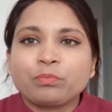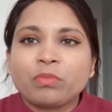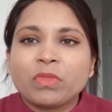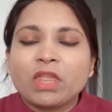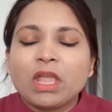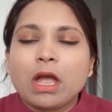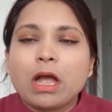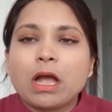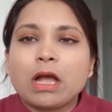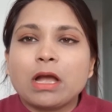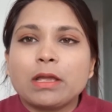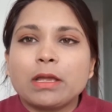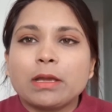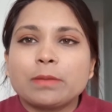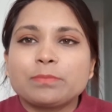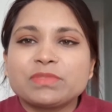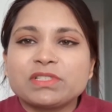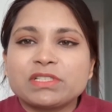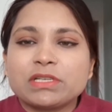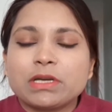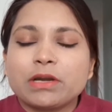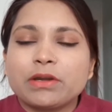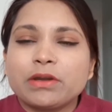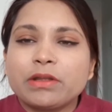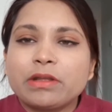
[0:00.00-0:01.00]
I am
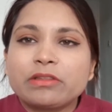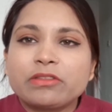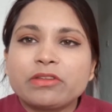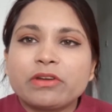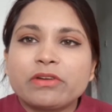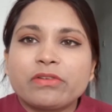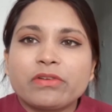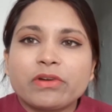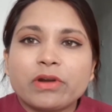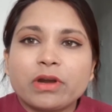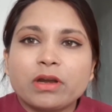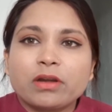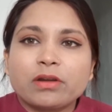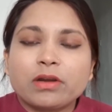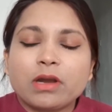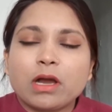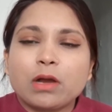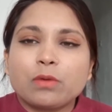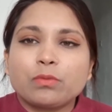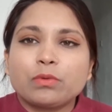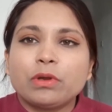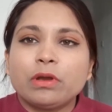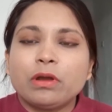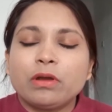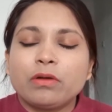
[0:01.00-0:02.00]
starting the drug
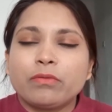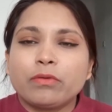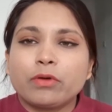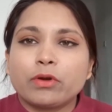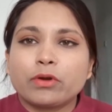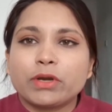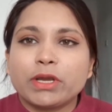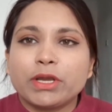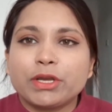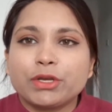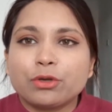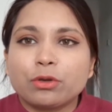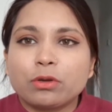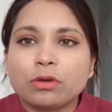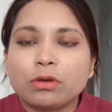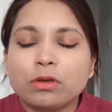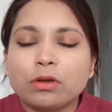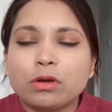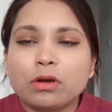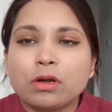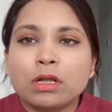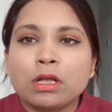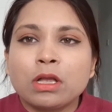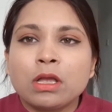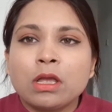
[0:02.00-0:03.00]
round for 8
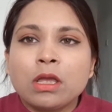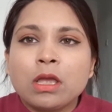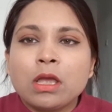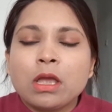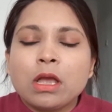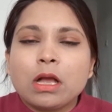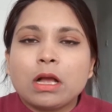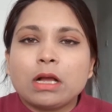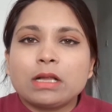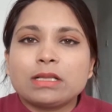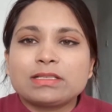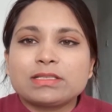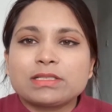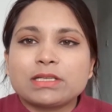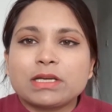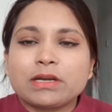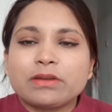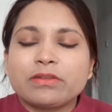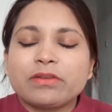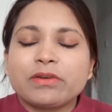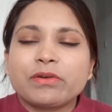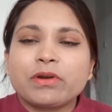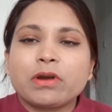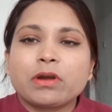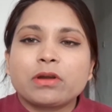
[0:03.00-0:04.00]
o'clock. I'll start
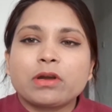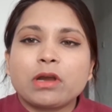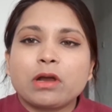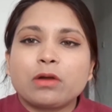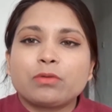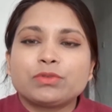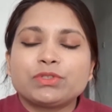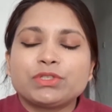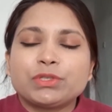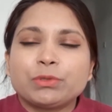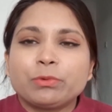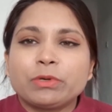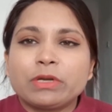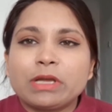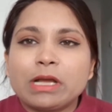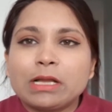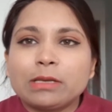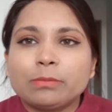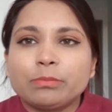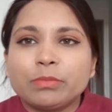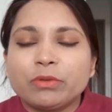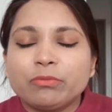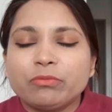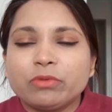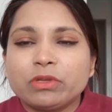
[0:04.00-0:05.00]
the drug round. She would
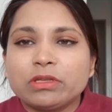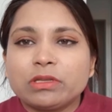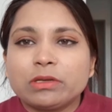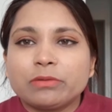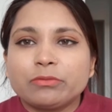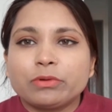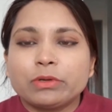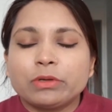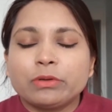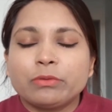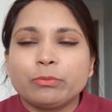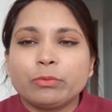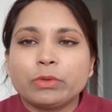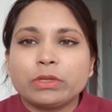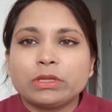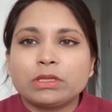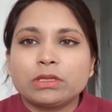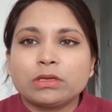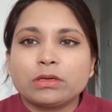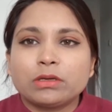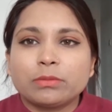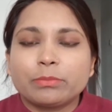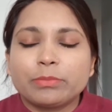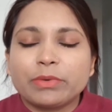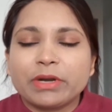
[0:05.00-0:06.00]
help me with
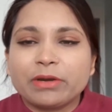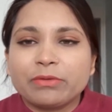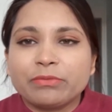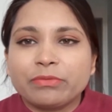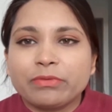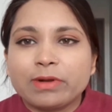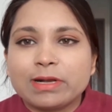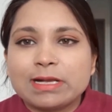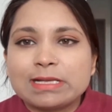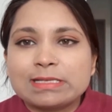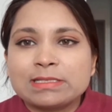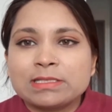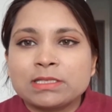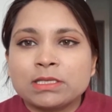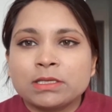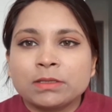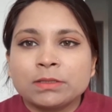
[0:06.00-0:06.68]
the breakfast.